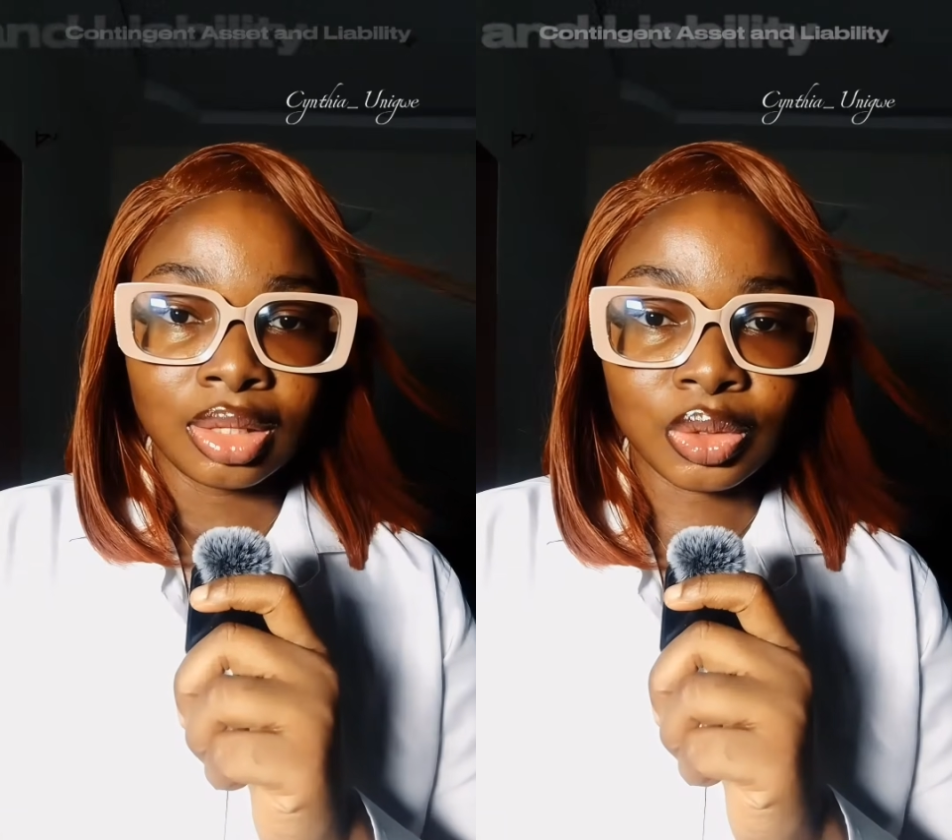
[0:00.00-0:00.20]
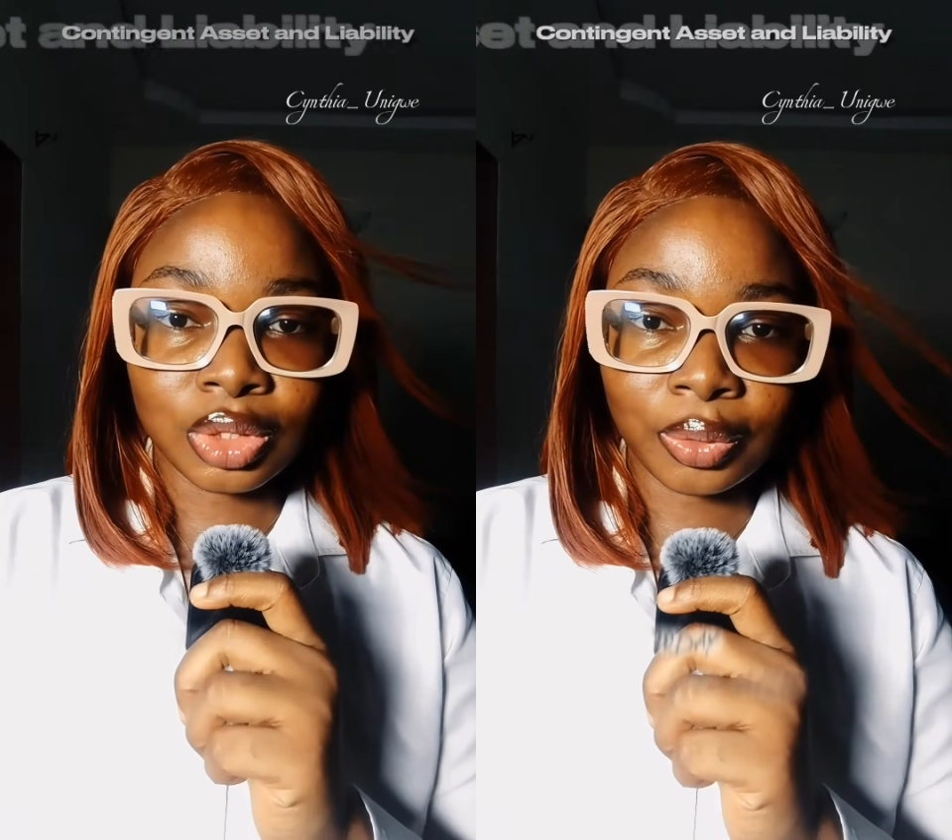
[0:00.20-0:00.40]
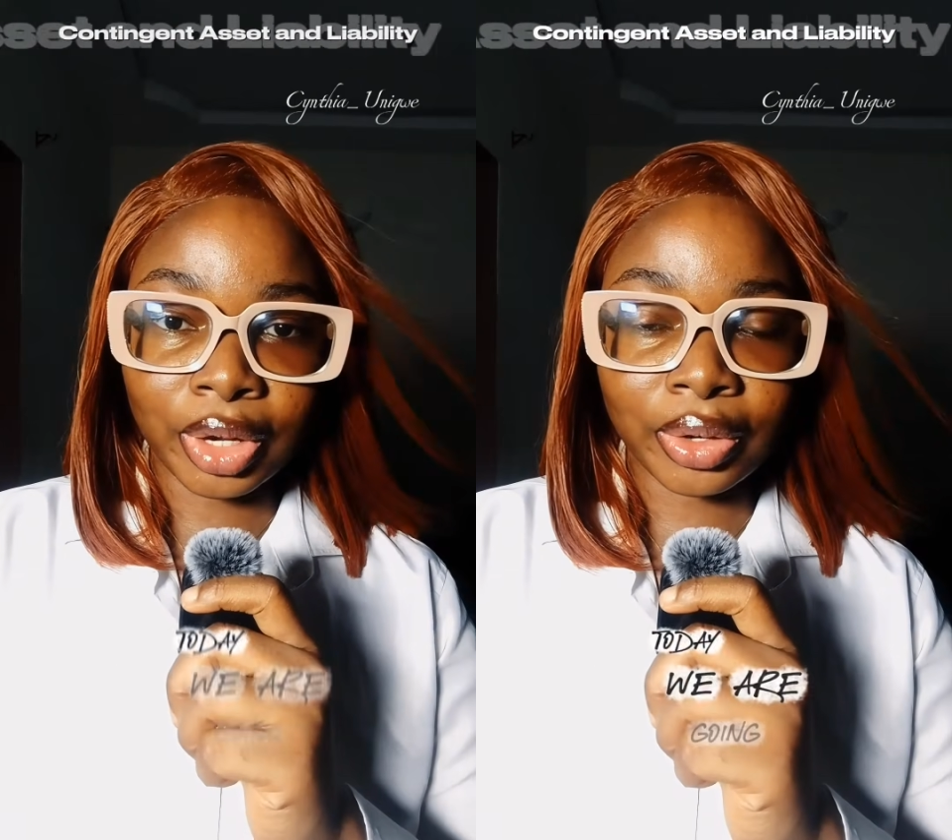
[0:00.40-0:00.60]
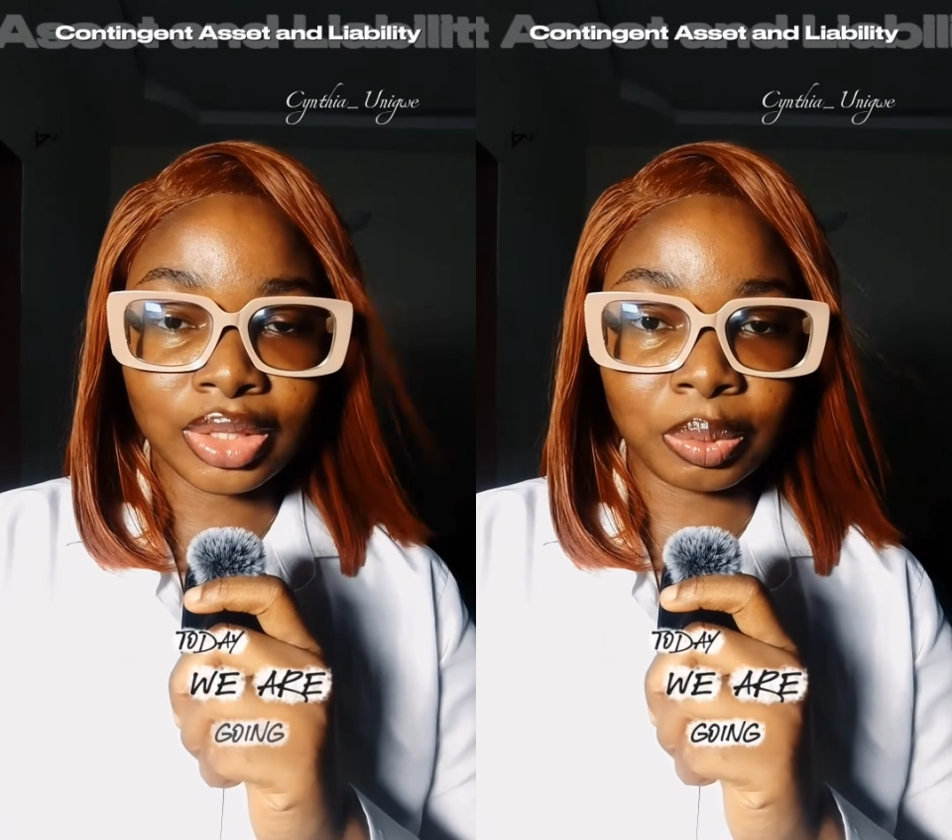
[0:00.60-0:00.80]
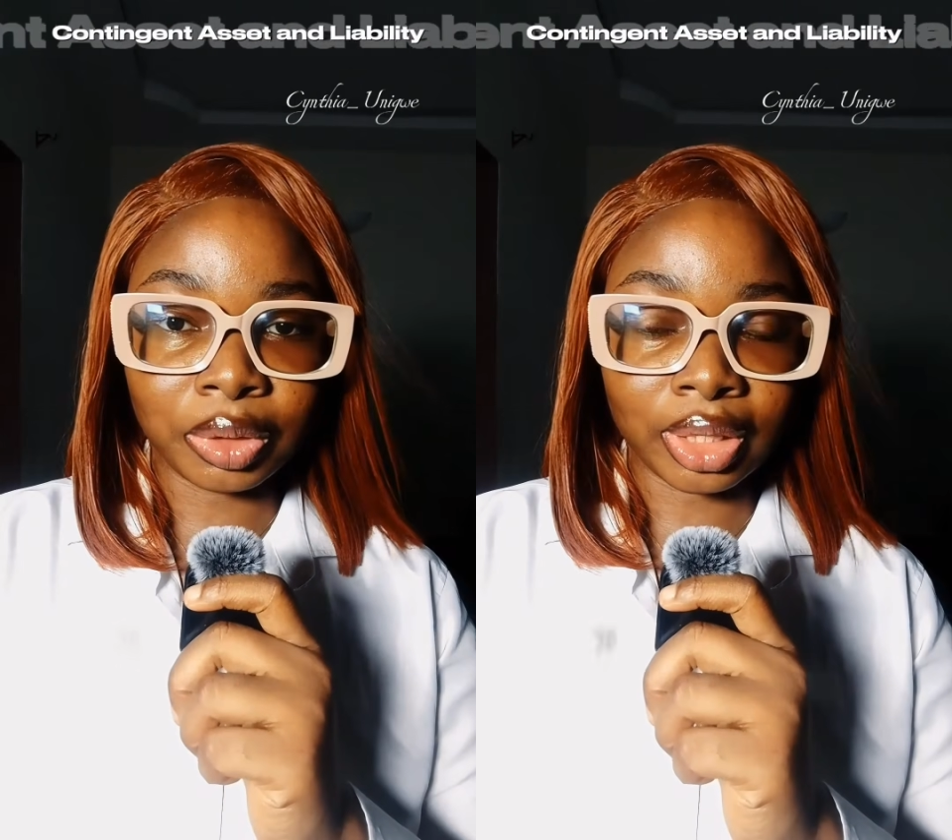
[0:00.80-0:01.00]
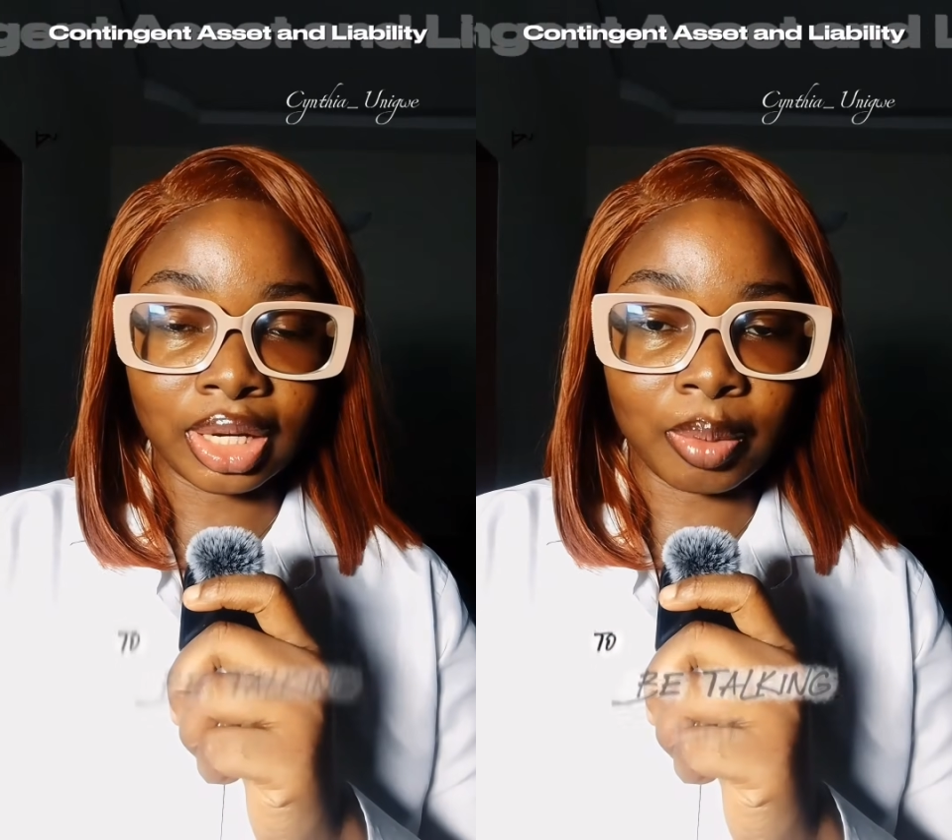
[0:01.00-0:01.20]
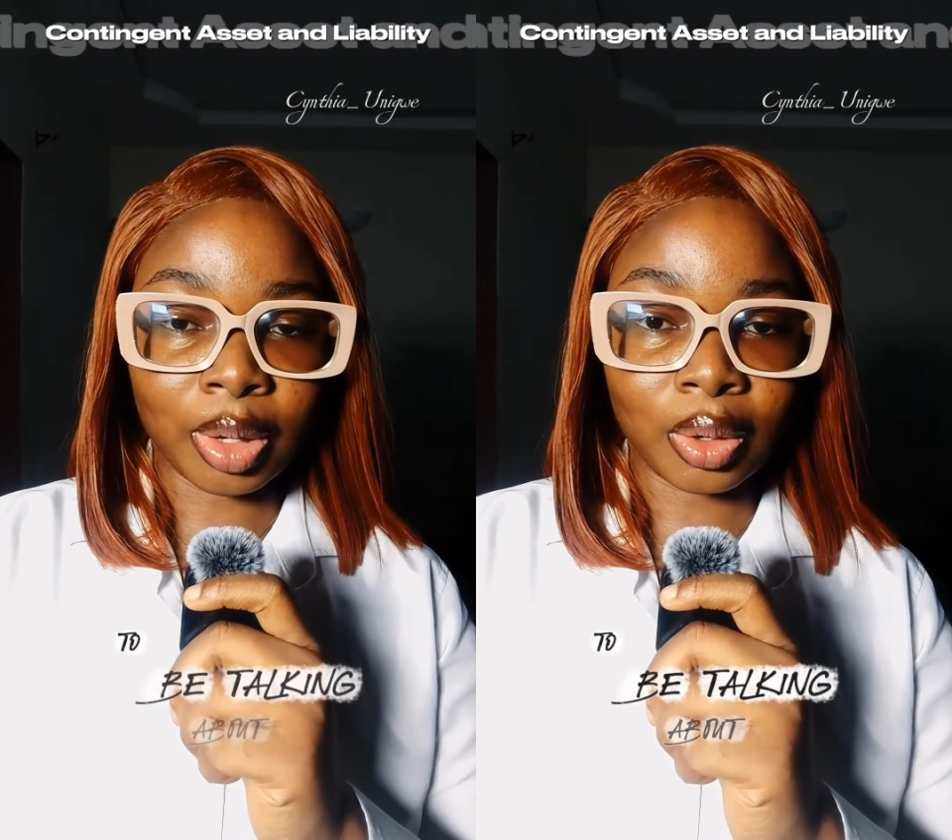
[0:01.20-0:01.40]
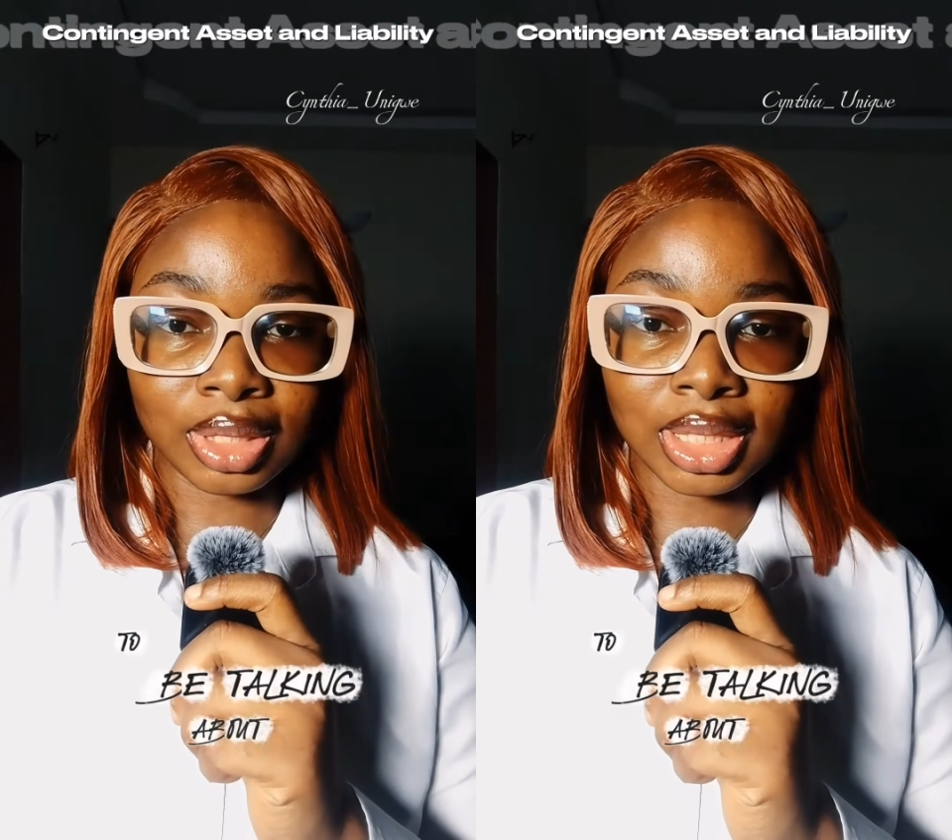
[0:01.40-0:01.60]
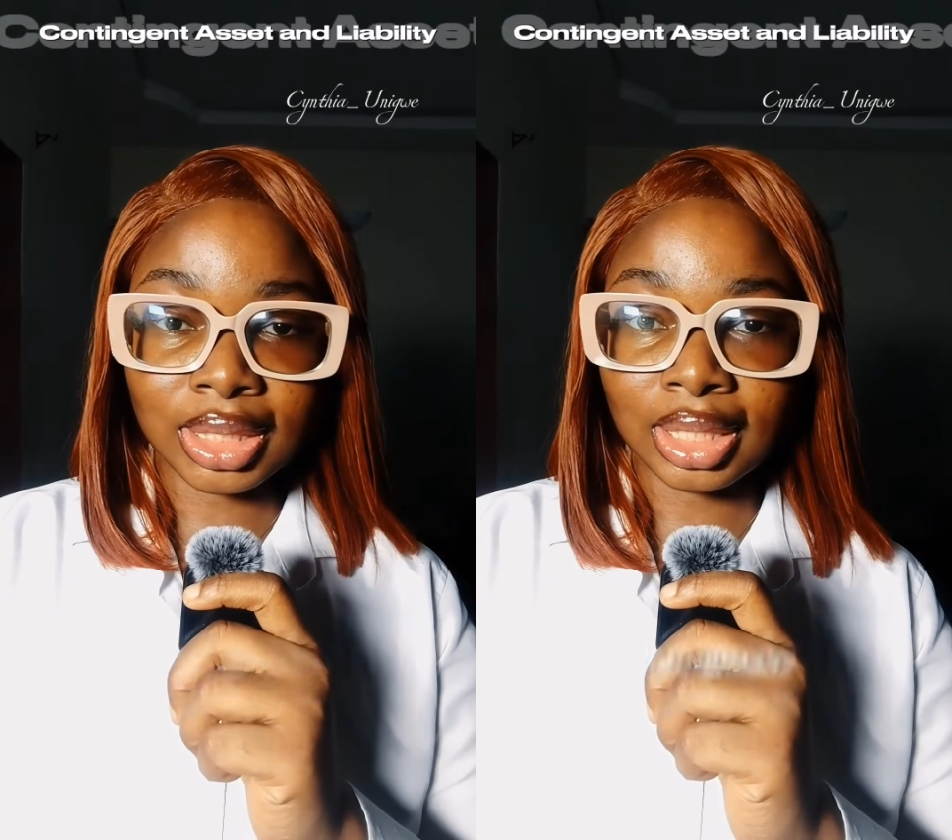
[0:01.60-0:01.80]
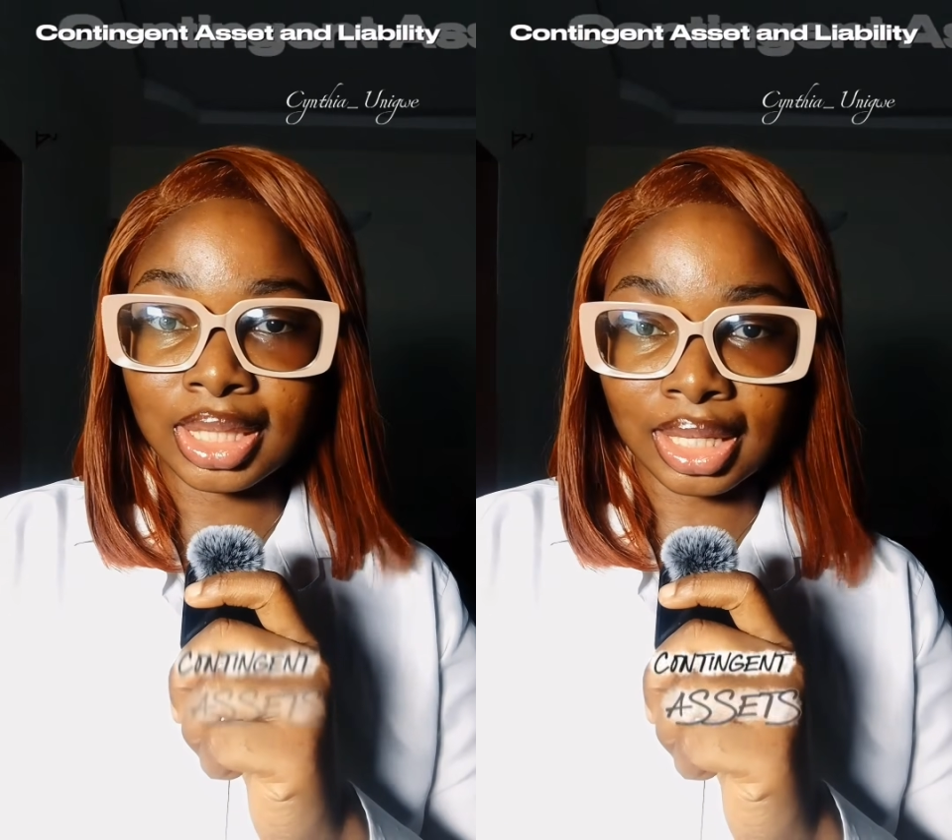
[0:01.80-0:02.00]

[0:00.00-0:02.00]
Today we are going to be talking about contingent